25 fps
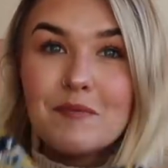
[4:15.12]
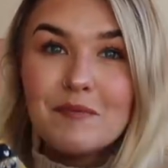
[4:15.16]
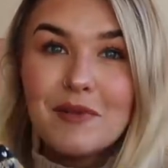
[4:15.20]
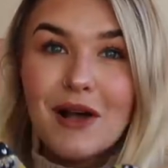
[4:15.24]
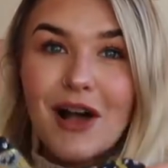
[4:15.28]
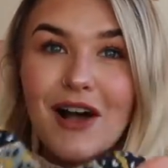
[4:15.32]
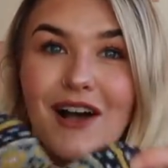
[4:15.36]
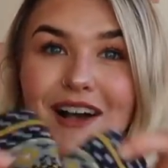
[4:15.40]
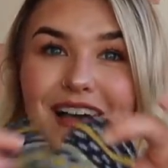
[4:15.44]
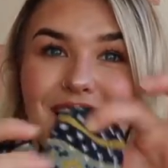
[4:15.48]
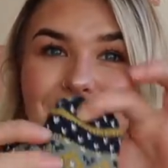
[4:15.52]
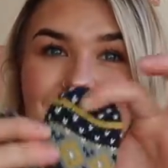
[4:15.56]

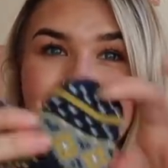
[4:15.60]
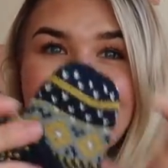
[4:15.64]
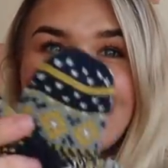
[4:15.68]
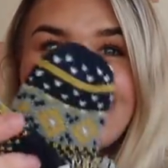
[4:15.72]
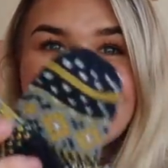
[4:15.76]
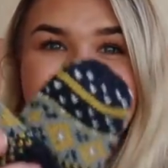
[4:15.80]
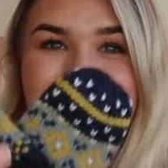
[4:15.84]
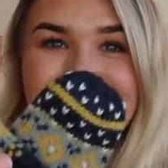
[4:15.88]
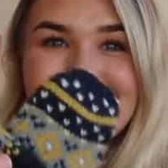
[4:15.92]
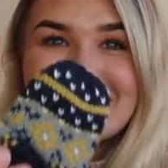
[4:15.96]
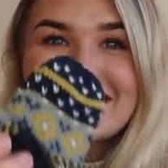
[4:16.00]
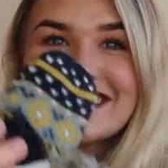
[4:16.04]
but it
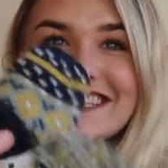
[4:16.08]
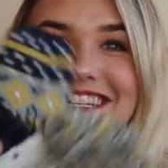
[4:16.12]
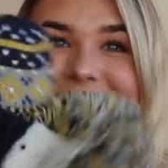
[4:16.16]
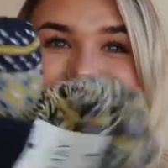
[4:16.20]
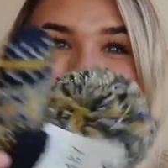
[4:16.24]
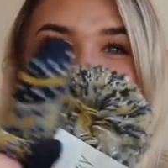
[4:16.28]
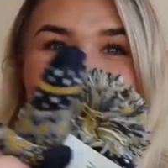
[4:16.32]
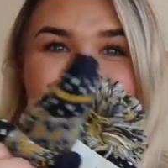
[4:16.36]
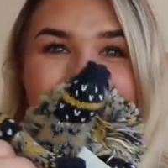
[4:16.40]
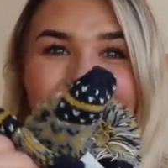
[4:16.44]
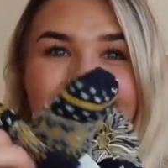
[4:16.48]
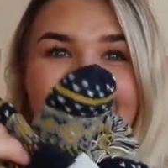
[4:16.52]
matches the
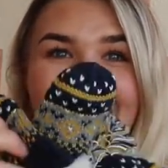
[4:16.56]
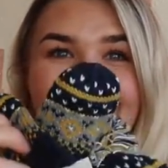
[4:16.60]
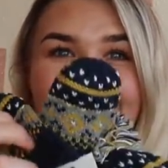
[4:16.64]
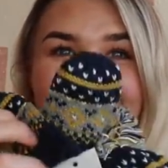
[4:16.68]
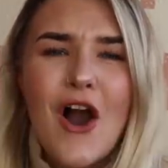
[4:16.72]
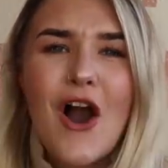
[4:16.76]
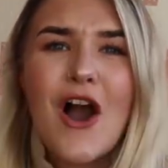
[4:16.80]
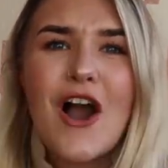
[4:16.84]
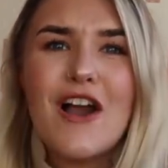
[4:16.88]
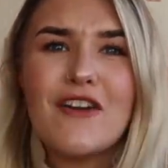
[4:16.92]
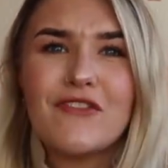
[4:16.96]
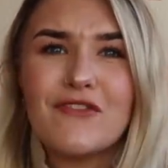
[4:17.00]
little
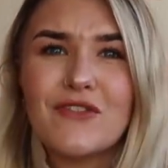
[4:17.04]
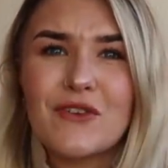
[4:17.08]
hat. I